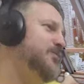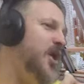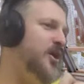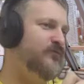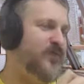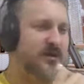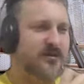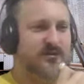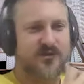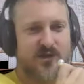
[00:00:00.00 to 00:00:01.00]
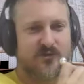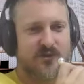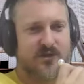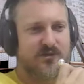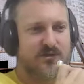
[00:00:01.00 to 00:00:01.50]
don't fucking sell
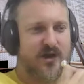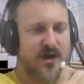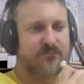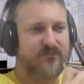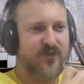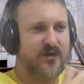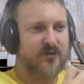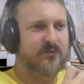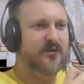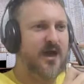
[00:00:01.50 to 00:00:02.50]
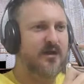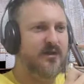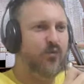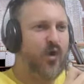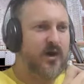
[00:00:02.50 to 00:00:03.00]
this crap. Fucking
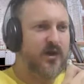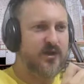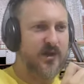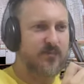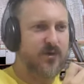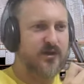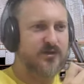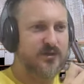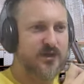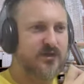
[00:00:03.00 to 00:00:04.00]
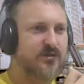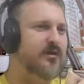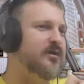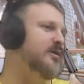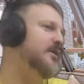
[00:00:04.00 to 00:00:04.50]
can't. Why didn't they buy a
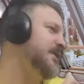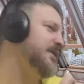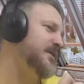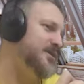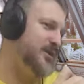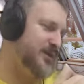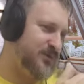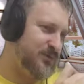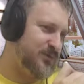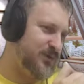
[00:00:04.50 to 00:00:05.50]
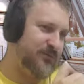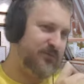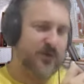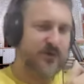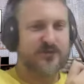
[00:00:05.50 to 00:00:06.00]
Sungrow? It's like it was like
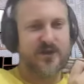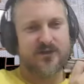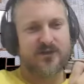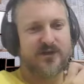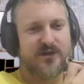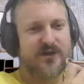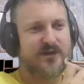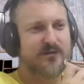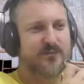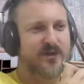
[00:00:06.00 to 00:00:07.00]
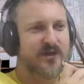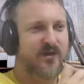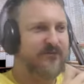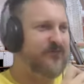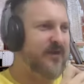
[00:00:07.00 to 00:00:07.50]
5, 10 grand dearer, man.
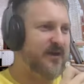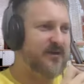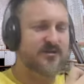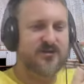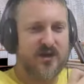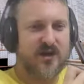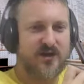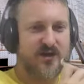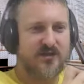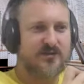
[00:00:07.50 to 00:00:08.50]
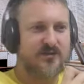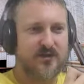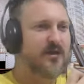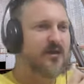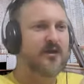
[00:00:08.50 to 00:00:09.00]
I fucking tired ass.
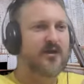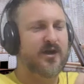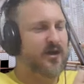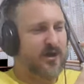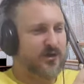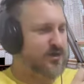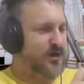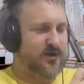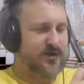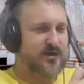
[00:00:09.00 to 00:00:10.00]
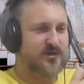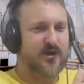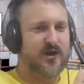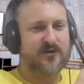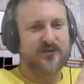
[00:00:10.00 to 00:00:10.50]
So I just like